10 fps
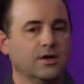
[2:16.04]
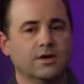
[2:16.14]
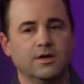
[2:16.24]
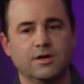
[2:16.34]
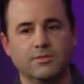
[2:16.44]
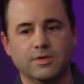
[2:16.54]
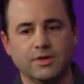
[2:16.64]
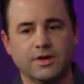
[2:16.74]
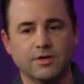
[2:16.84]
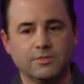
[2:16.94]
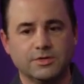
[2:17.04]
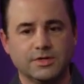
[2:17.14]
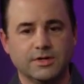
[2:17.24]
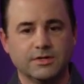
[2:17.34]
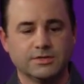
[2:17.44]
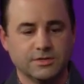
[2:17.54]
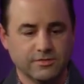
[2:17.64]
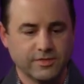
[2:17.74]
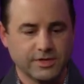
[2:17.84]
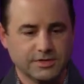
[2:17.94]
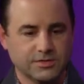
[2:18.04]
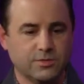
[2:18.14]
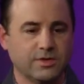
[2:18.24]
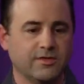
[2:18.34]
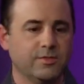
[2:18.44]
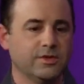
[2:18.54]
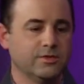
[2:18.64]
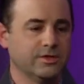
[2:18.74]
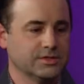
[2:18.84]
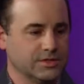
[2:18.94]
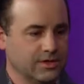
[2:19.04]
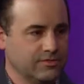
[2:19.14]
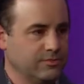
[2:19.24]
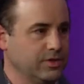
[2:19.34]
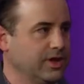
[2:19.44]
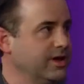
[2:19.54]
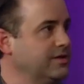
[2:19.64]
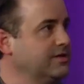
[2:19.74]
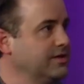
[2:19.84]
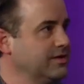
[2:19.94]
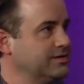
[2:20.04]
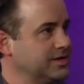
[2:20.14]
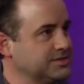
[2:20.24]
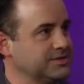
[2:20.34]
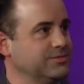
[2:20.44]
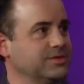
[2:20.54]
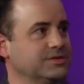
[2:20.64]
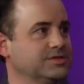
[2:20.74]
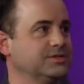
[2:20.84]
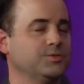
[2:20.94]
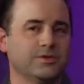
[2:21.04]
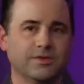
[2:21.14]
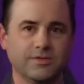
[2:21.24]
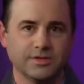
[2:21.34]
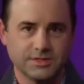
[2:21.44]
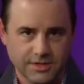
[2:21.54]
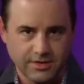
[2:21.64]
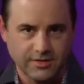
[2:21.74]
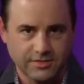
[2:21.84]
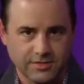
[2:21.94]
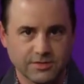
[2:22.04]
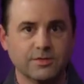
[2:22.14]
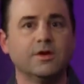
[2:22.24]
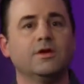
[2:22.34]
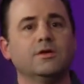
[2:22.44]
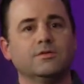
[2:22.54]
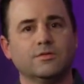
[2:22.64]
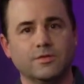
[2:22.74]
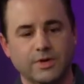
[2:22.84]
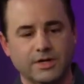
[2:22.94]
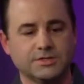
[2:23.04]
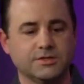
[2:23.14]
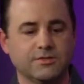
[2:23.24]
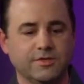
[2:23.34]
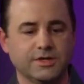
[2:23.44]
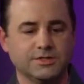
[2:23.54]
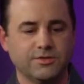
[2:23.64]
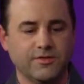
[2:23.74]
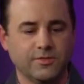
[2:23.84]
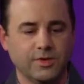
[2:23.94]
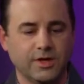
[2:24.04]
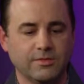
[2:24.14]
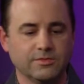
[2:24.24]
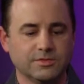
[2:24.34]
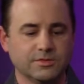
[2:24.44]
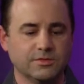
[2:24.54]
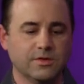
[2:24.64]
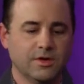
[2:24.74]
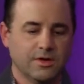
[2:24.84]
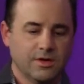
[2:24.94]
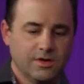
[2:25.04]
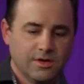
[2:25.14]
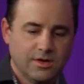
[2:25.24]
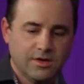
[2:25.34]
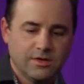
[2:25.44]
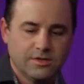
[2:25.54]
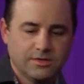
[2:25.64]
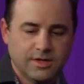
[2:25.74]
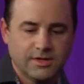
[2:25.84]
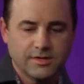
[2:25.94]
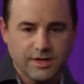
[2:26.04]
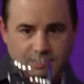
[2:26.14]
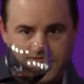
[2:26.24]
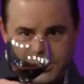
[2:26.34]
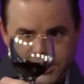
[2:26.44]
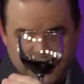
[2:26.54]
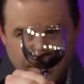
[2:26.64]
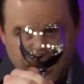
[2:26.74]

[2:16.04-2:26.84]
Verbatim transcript: Uh, but I hope to take certified. So what I've been doing is a lot of blind tasting because that's one of the things that you have to do in order to pass certified. Is you have to be able to uh, take a glass and